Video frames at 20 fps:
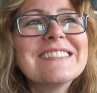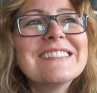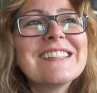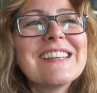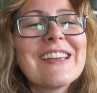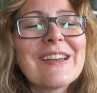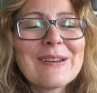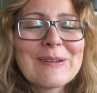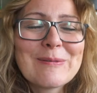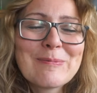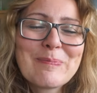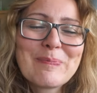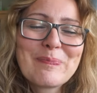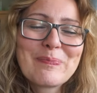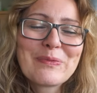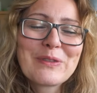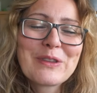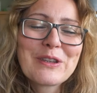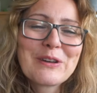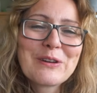yeah,
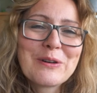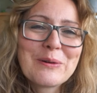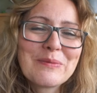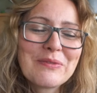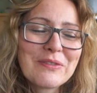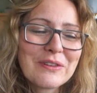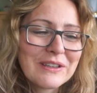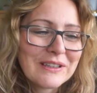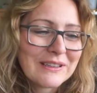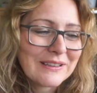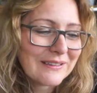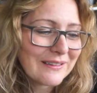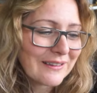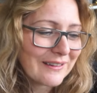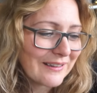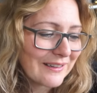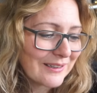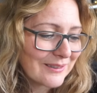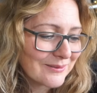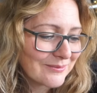hopefully,
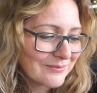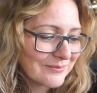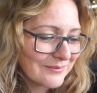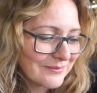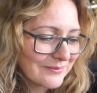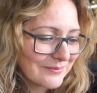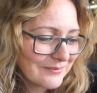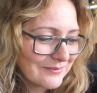um,